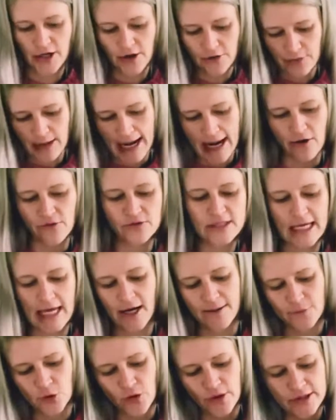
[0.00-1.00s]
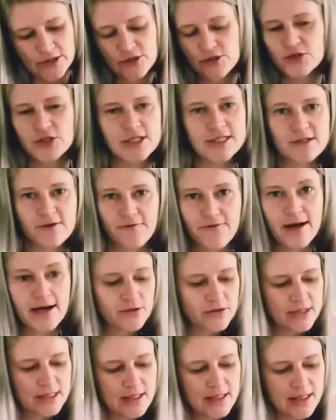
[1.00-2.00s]
around, and I'm going to just
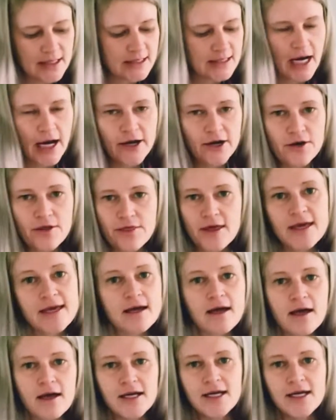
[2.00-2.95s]
felt the entire thing